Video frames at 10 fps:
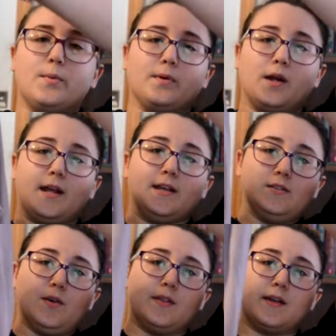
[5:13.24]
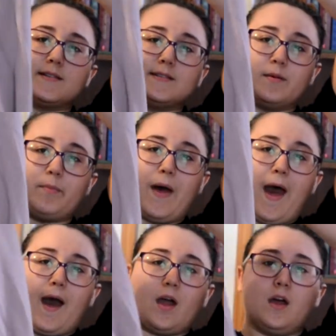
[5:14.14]
pretty. So there's the
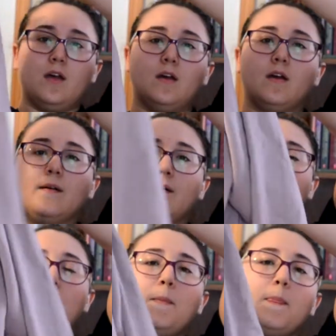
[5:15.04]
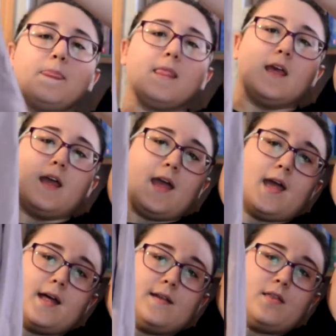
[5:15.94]
back
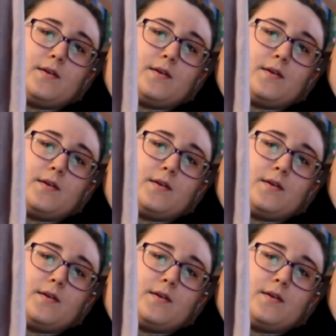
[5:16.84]
and the